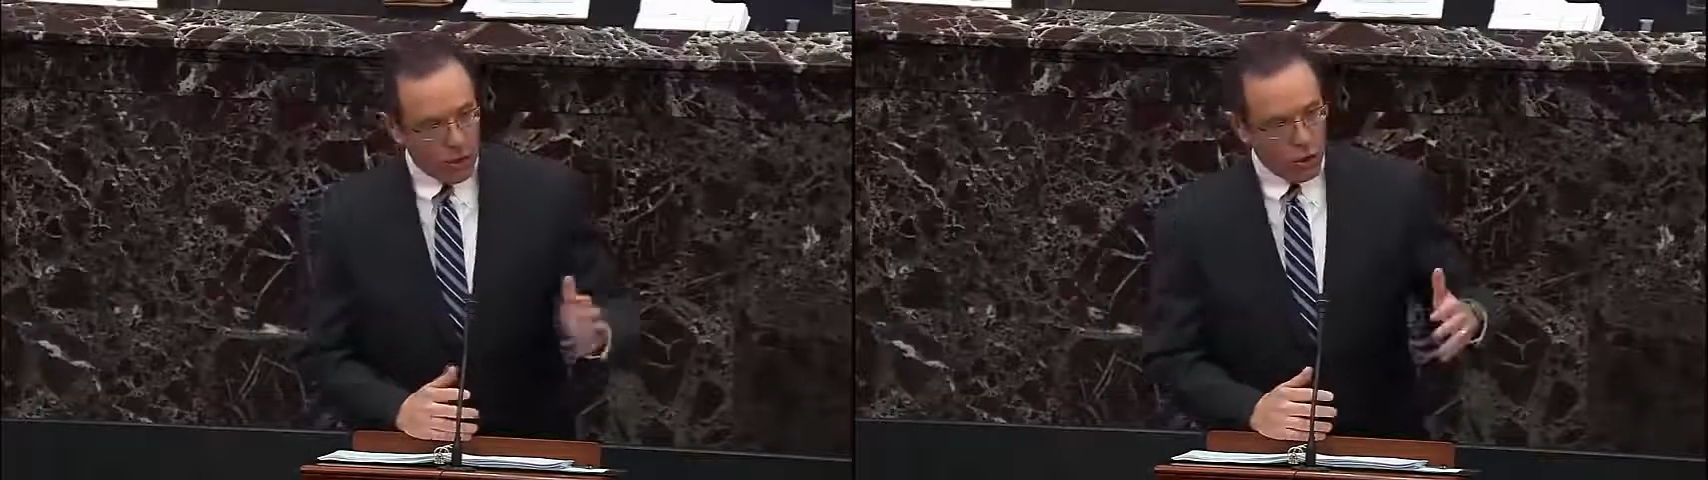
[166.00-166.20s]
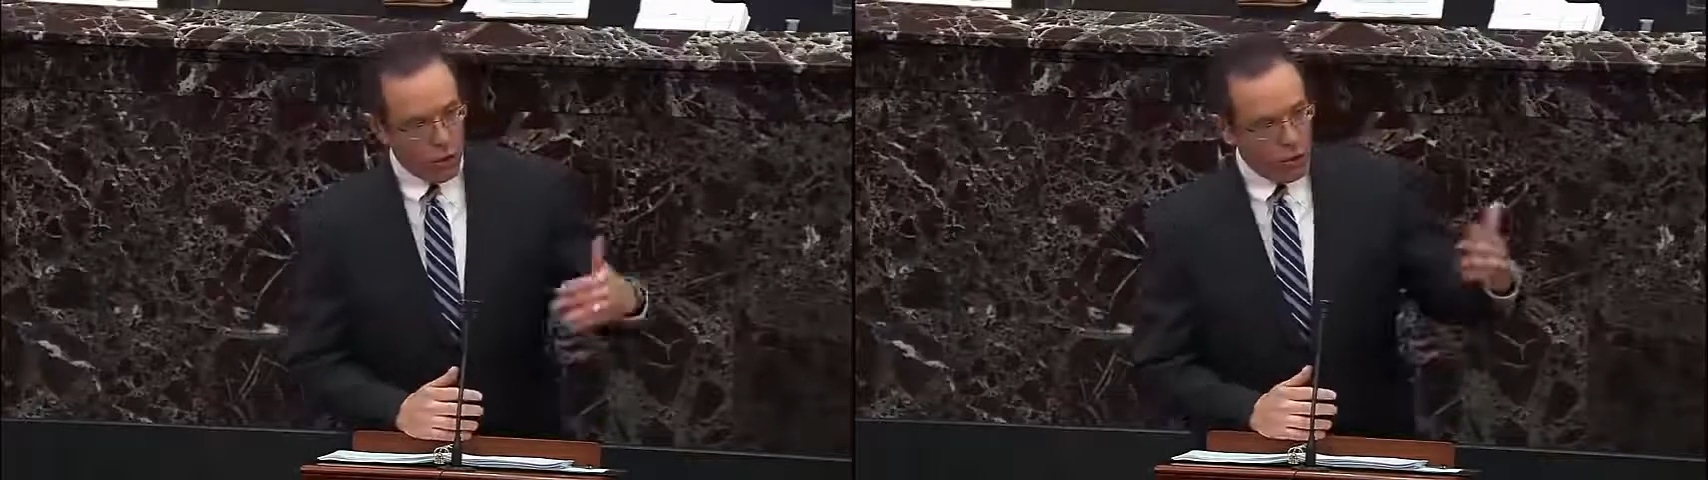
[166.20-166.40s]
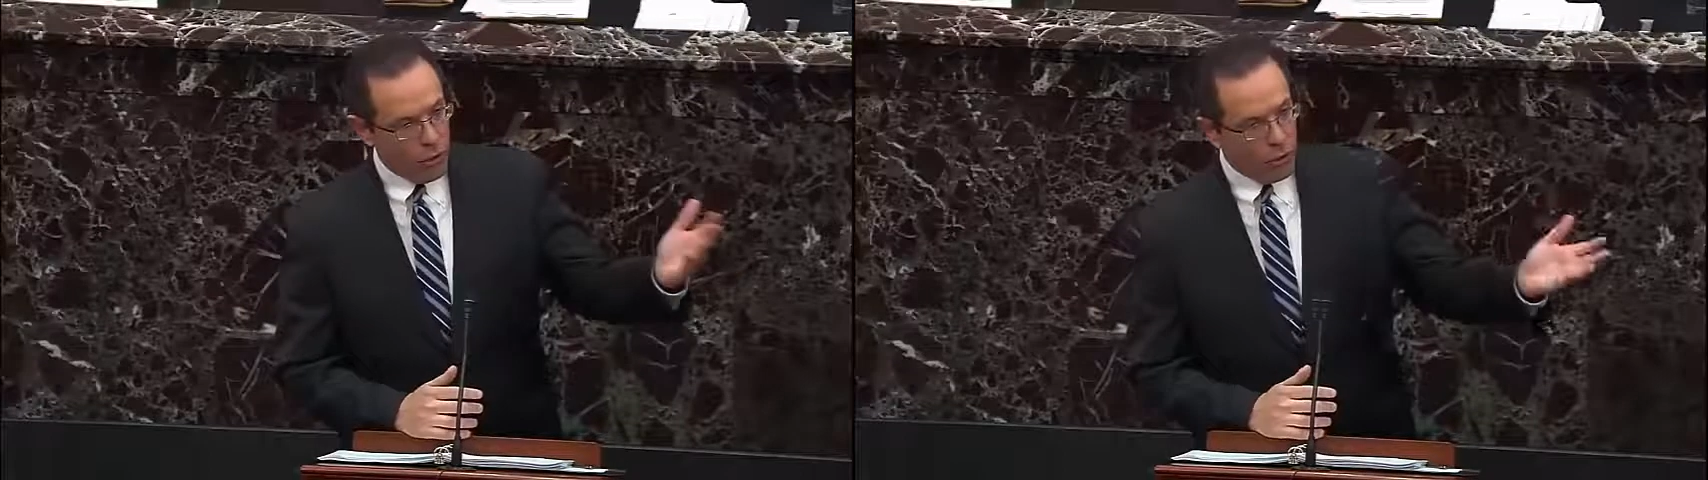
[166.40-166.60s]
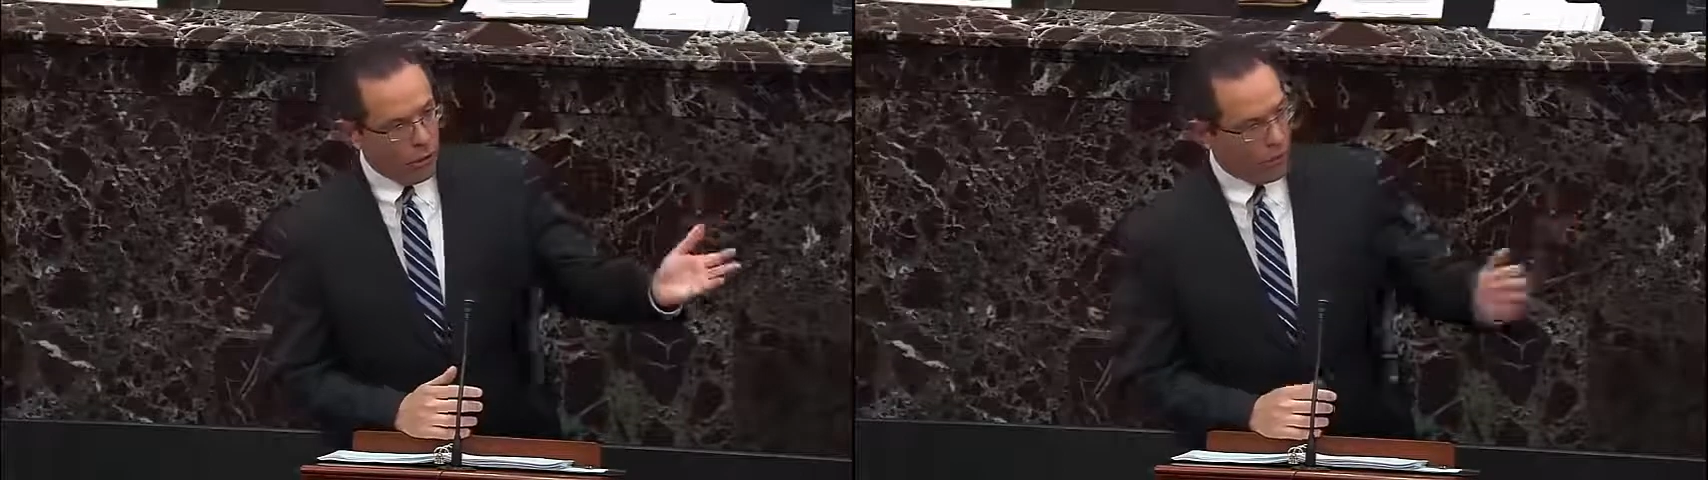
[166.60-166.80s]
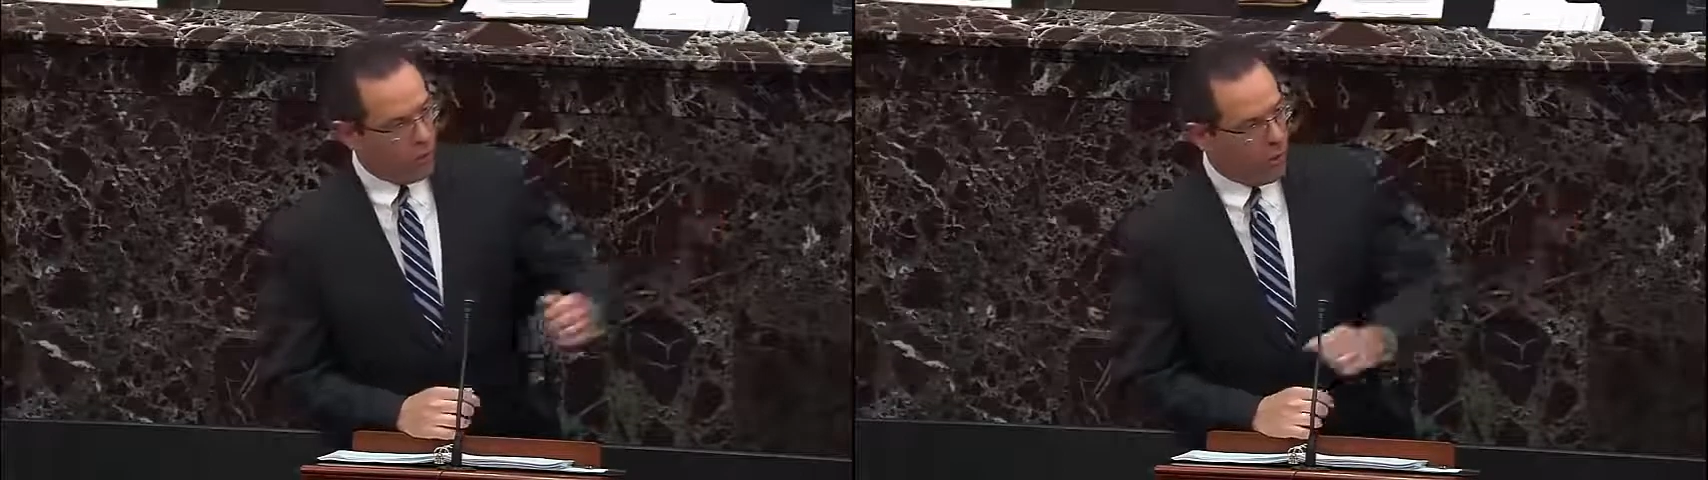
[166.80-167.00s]
show
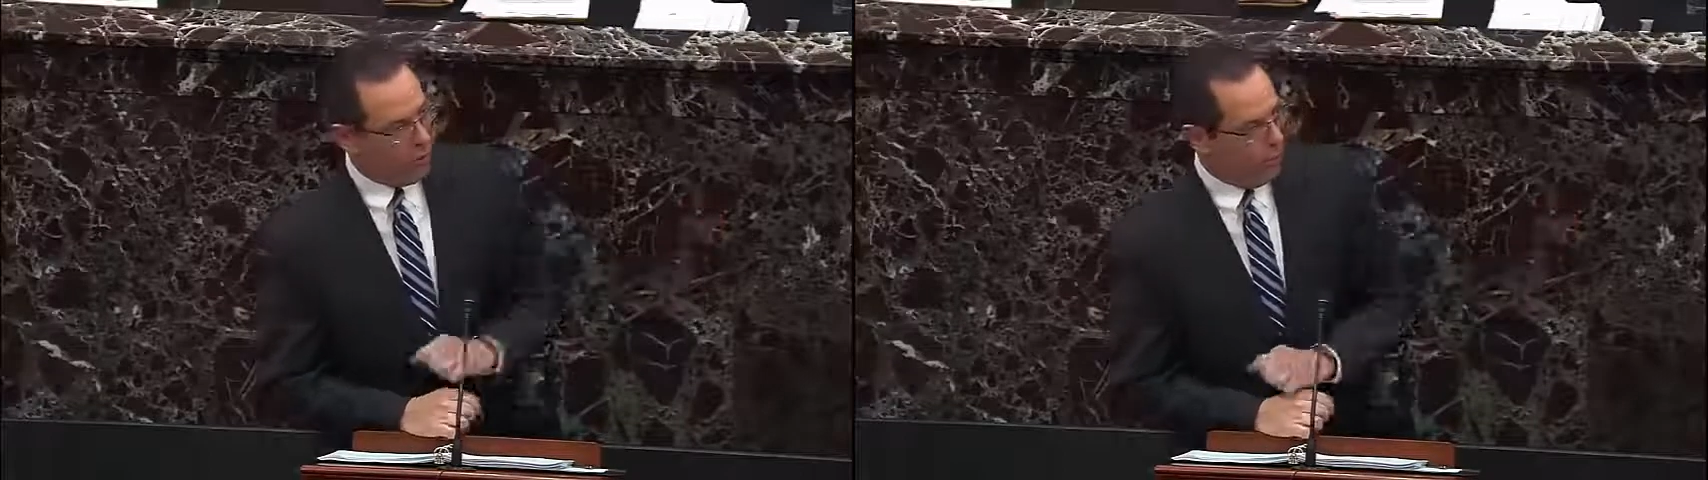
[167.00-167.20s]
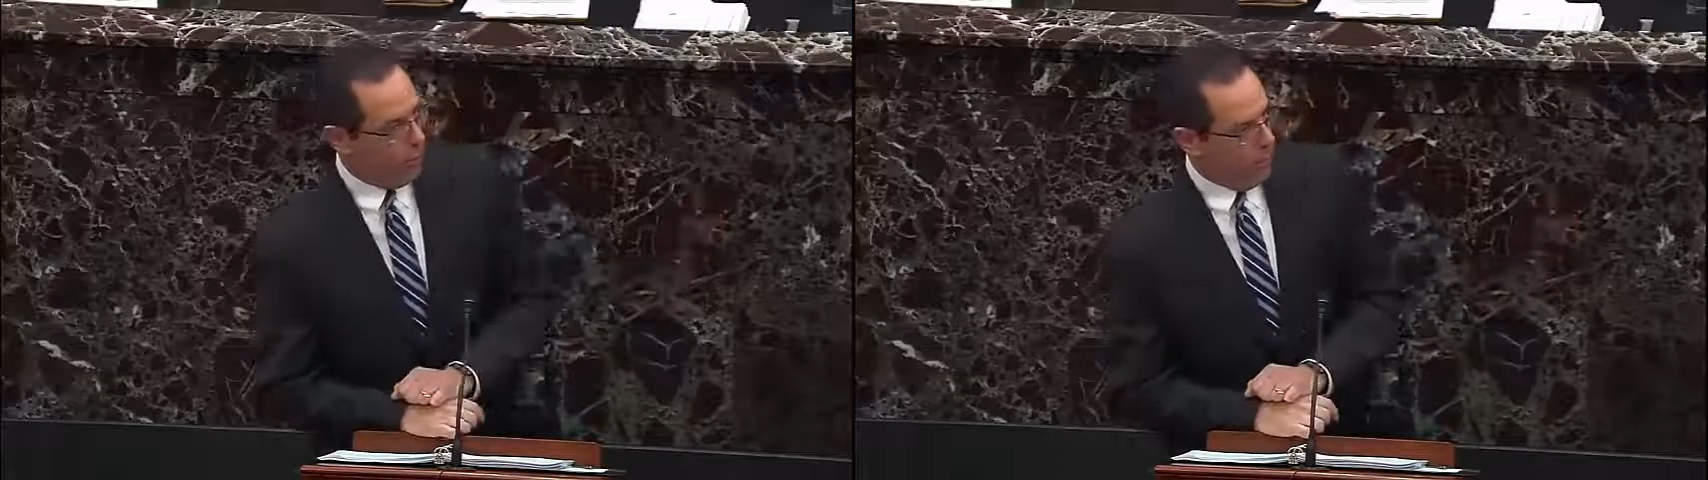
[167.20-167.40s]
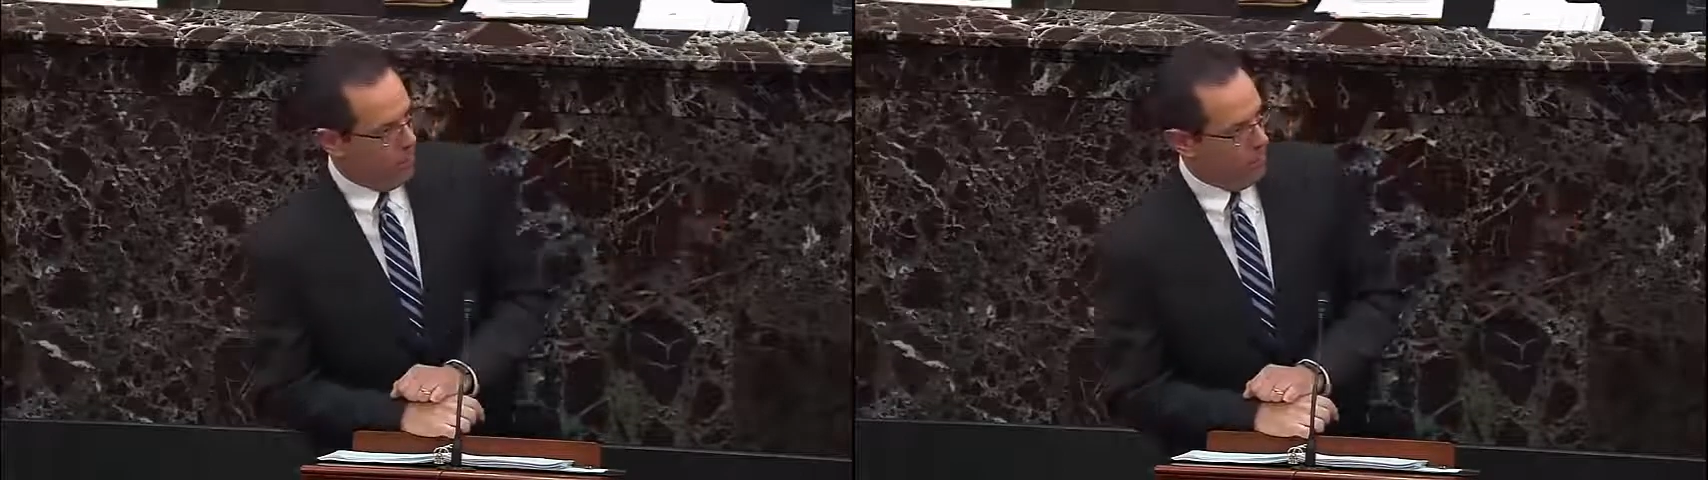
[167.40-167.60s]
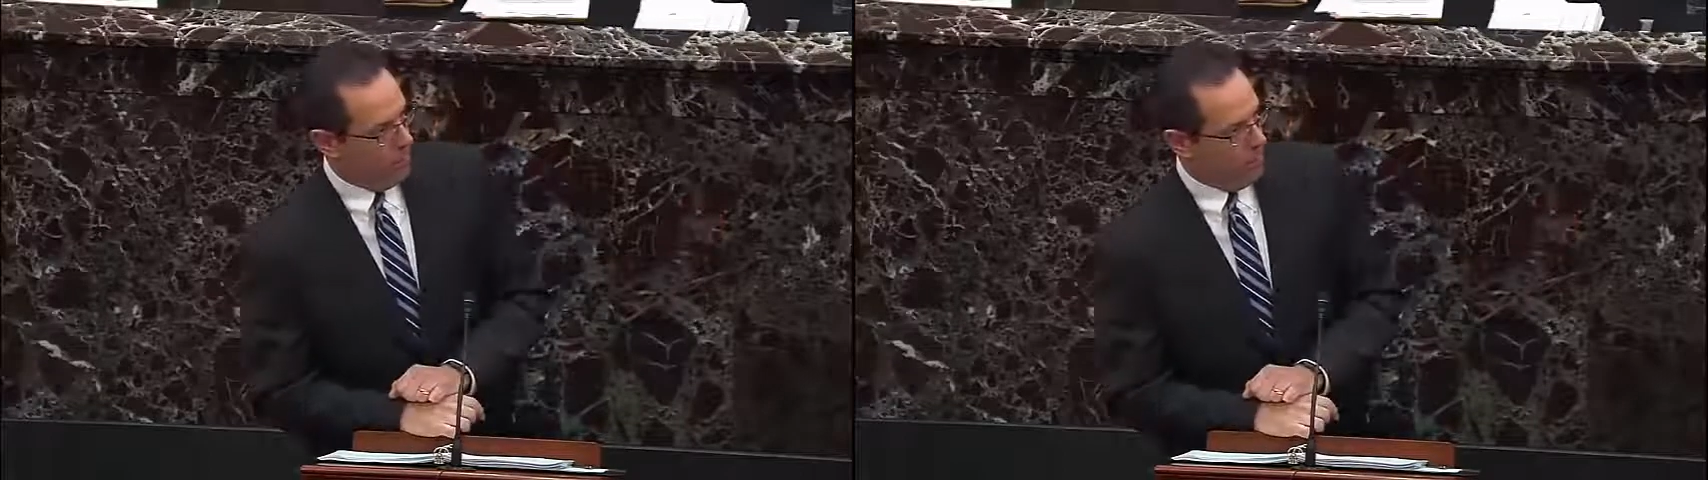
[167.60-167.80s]
you this testimony?